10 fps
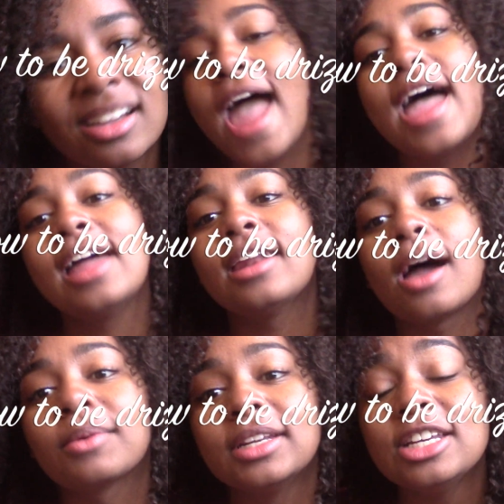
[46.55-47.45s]
And
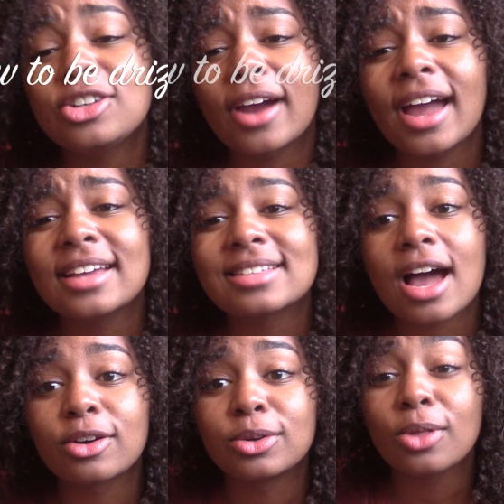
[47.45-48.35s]
I'm gonna teach you guys
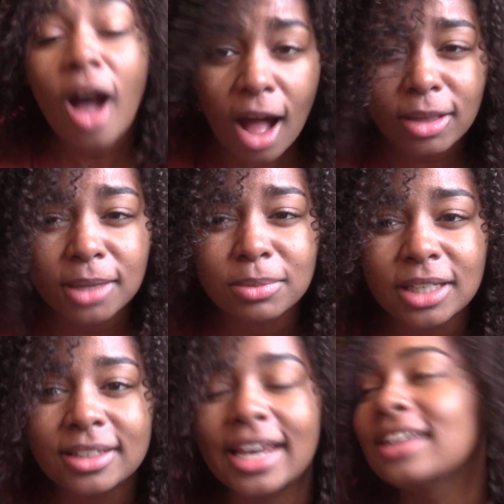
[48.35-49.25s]
how to do the hotline
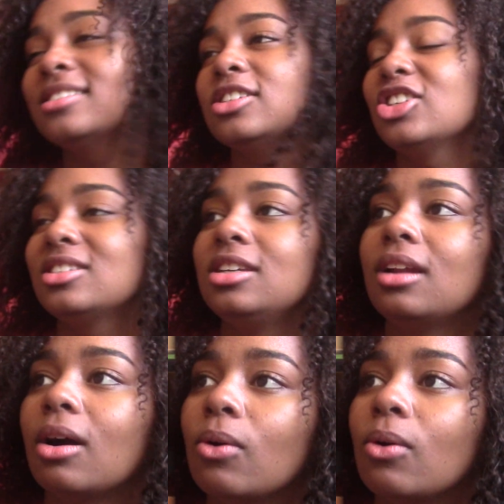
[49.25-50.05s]
bling dance and just, you know.